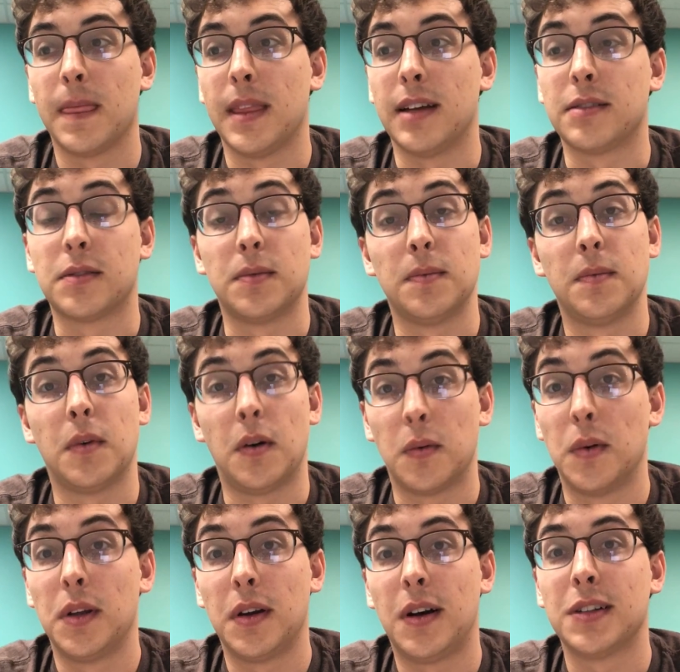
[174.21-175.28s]
that's a
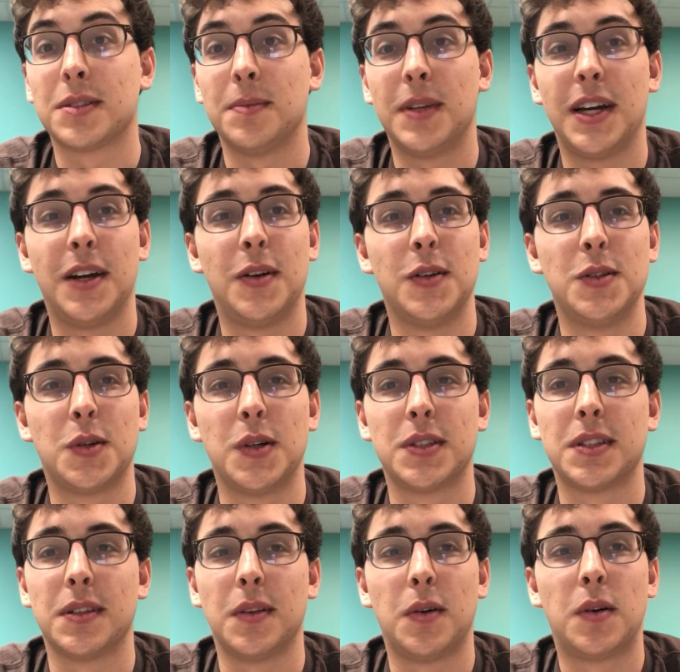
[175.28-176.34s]
really awesome day to
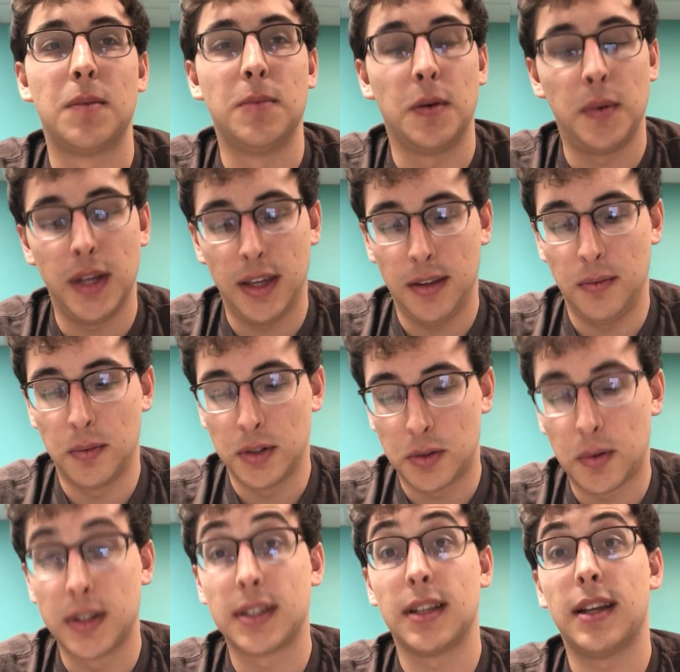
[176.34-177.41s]
rejoice in the Lord. But we
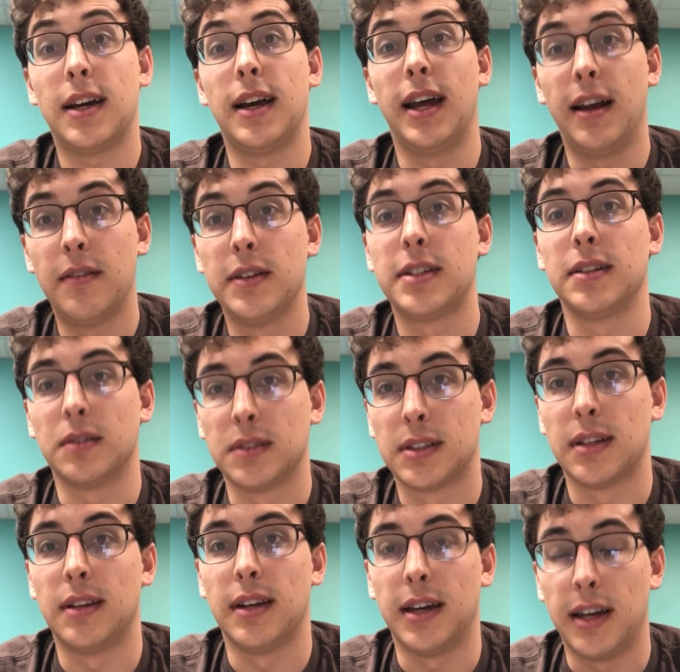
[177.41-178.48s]
rejoice in that every single
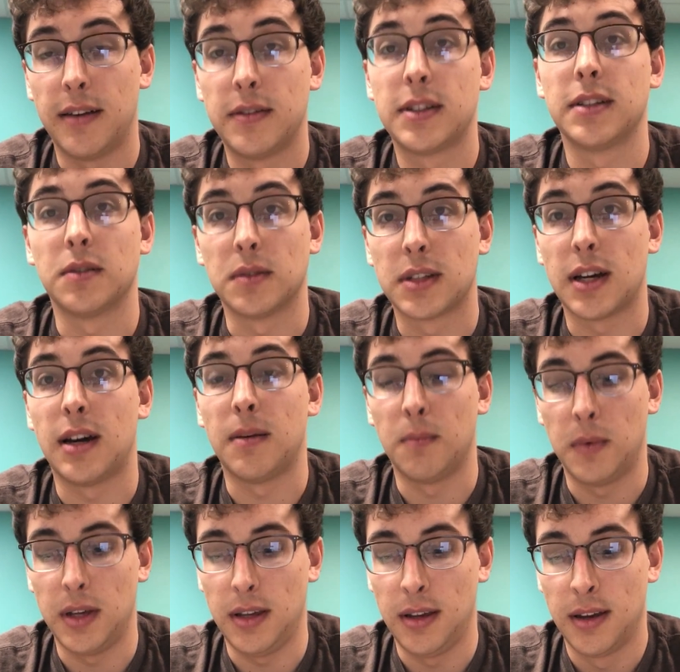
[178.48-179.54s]
Sunday, every single time
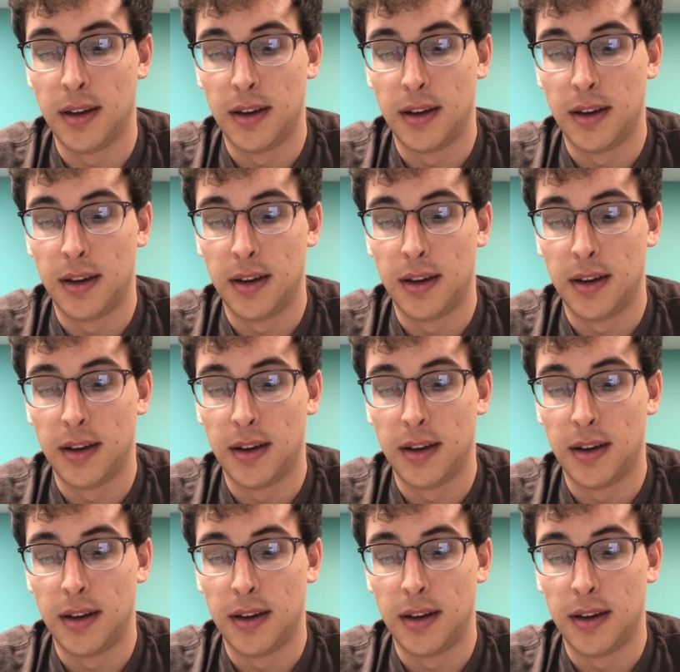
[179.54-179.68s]
we